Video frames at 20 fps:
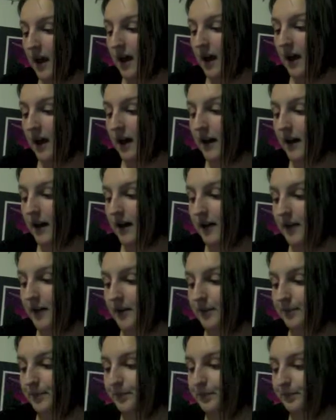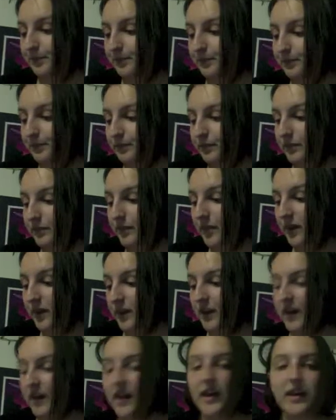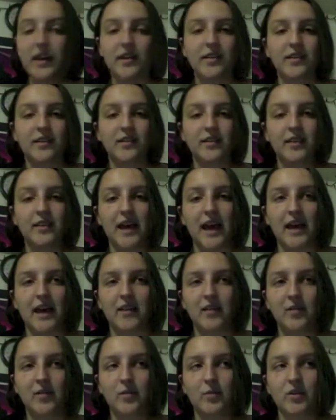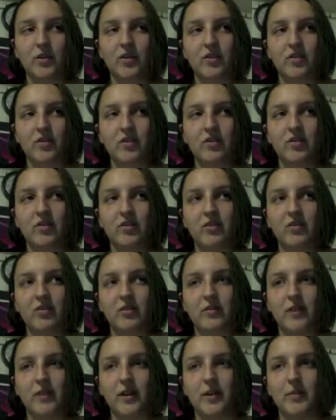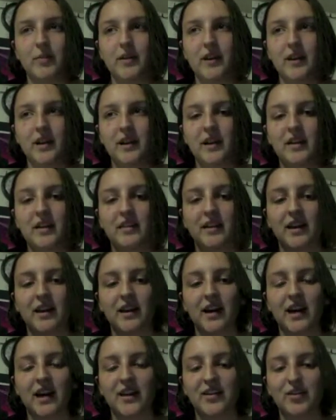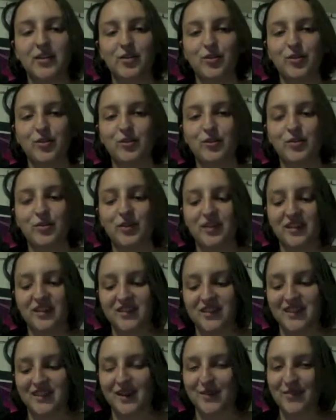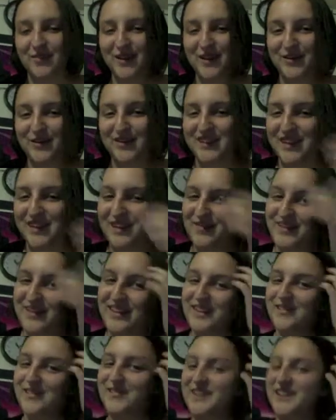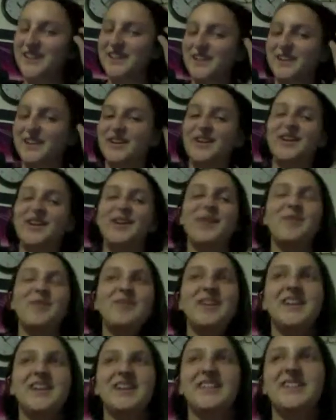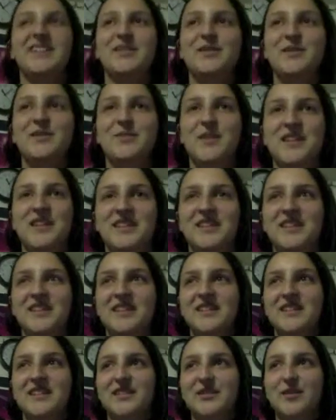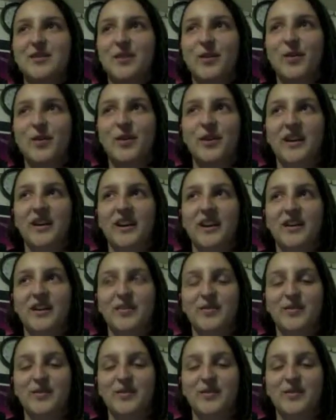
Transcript: Um, and that was the very beginning that kind of told you that something was going to be different here, because it was basically just a recording of